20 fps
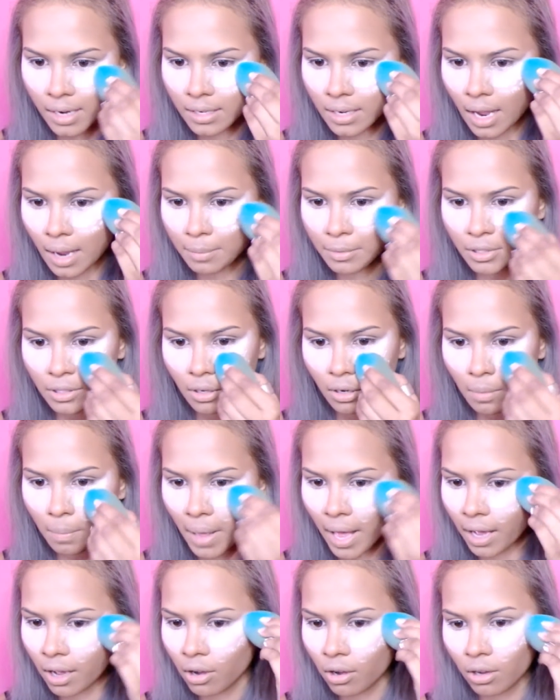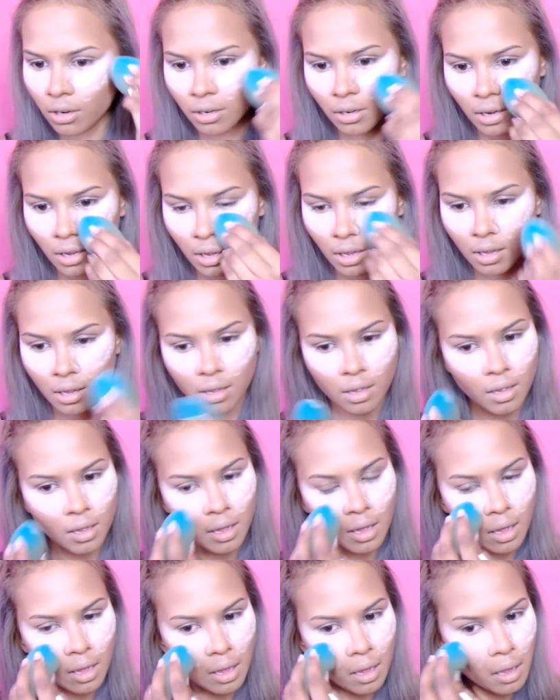yeah, I'm just going to pack on
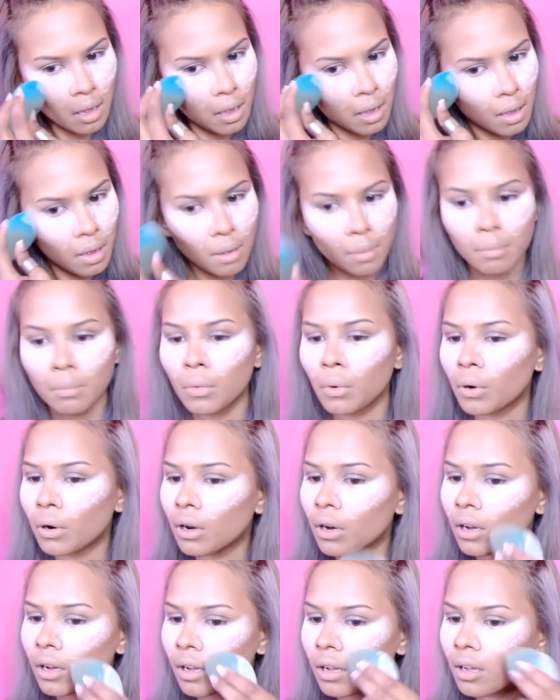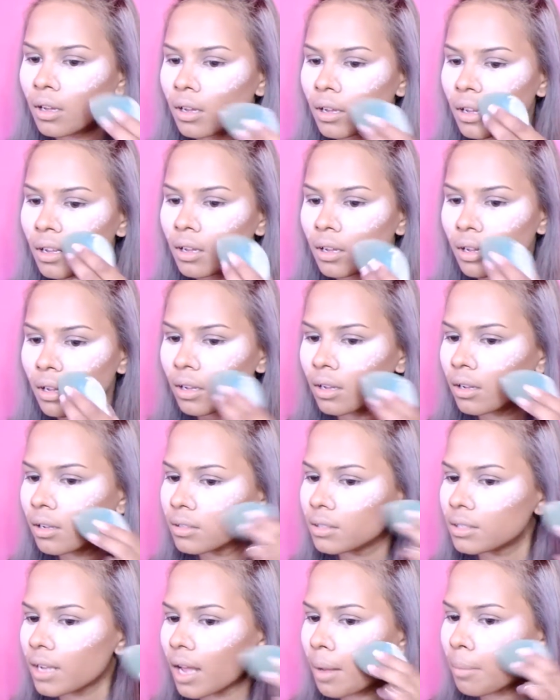more,
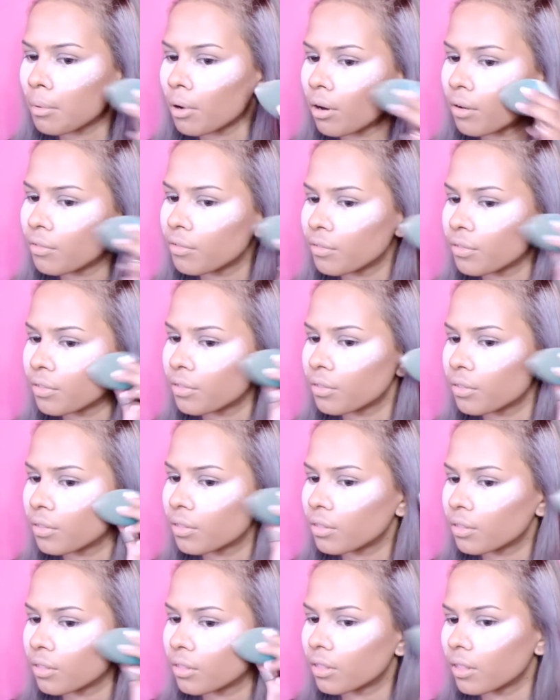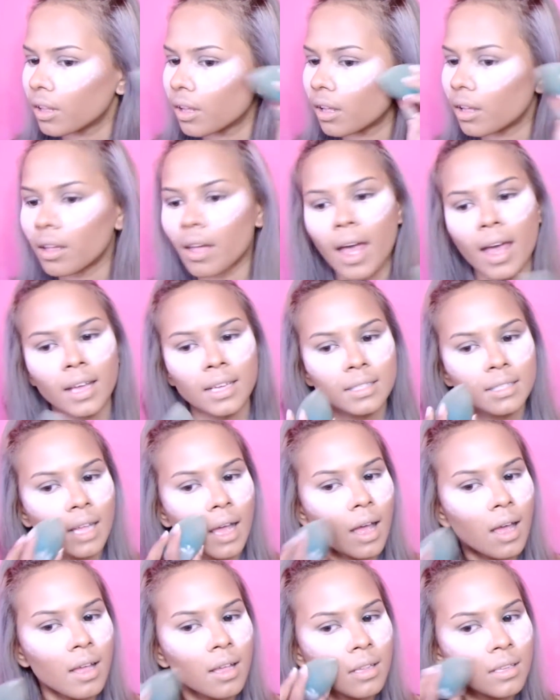dab off the
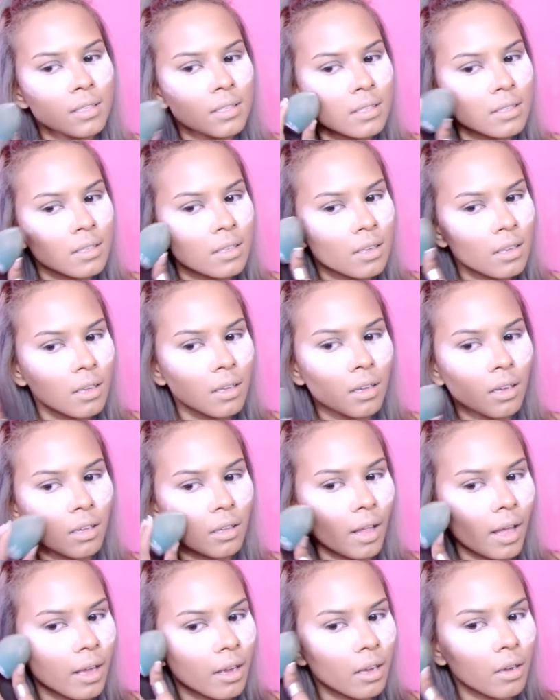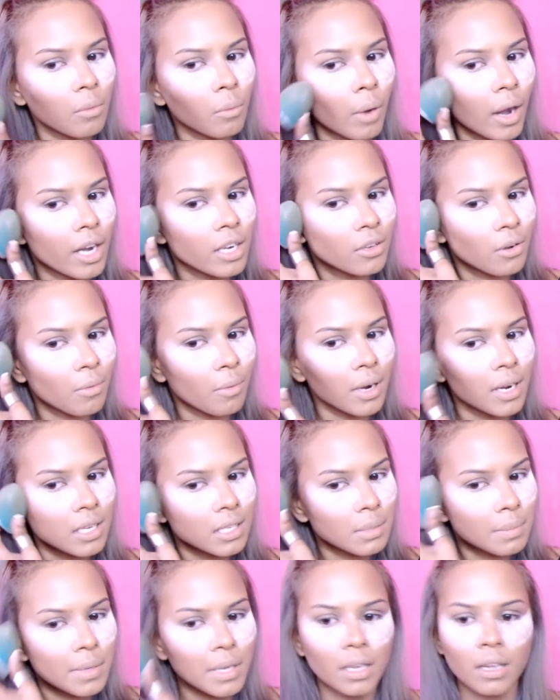excess, like where I don't want it
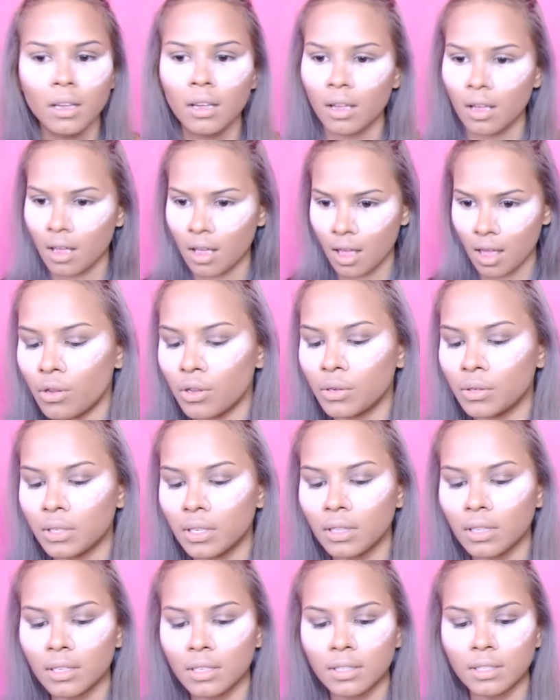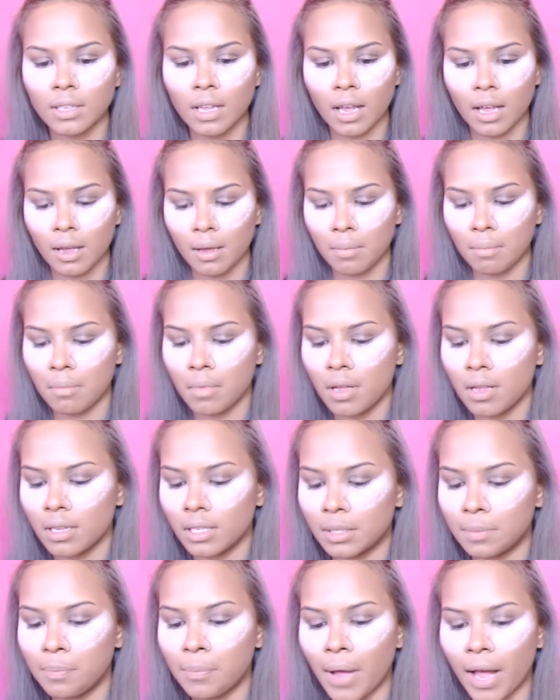to be. Using the same
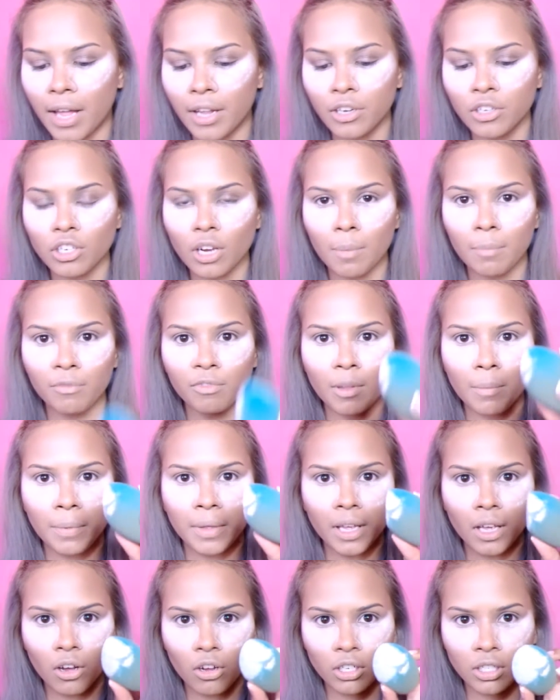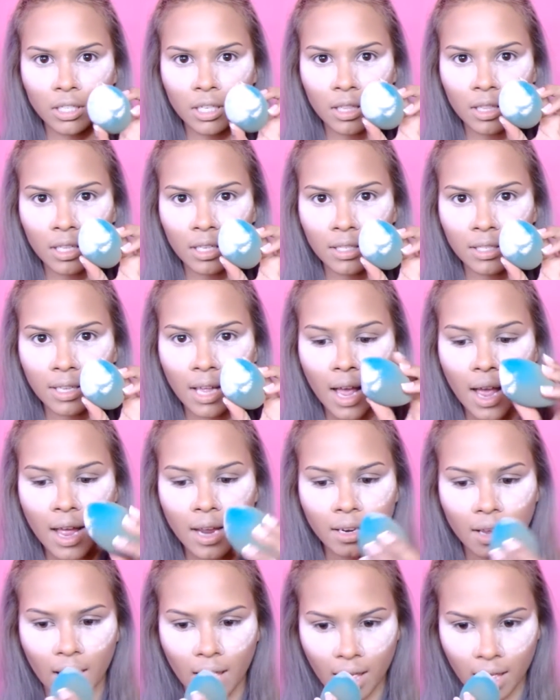sponge, I'm flipping it onto this
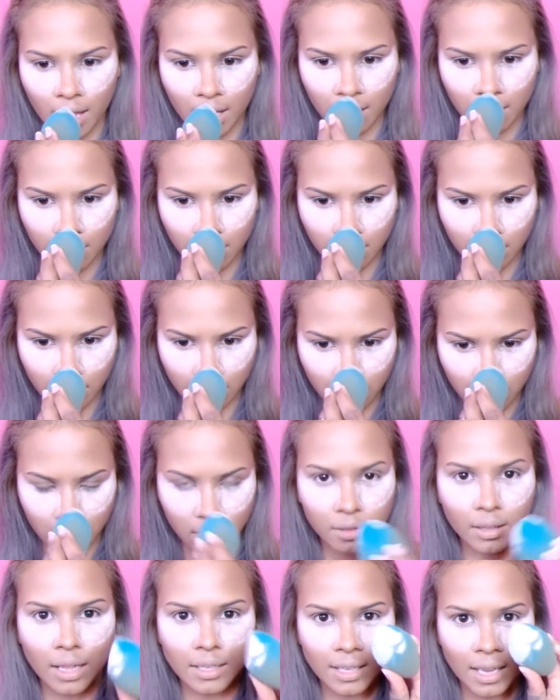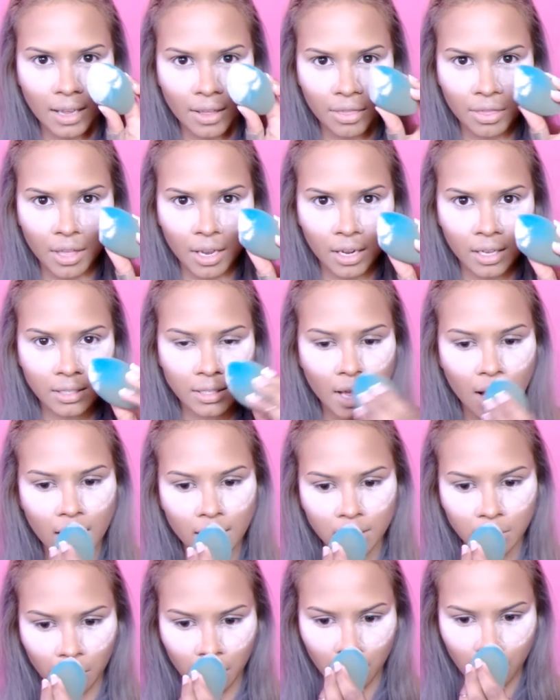side, and that's like a thinner
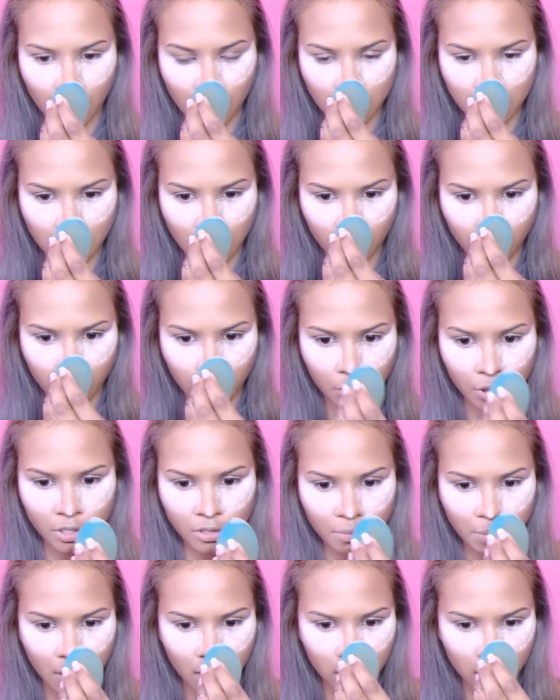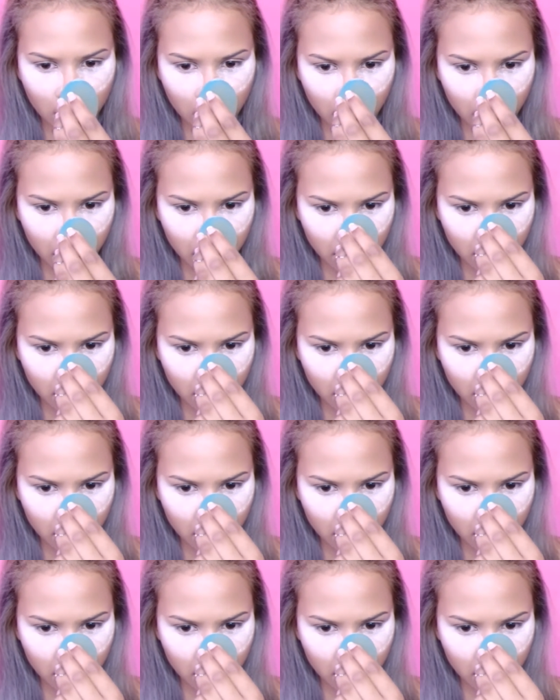side so I can get down the bridge of my nose.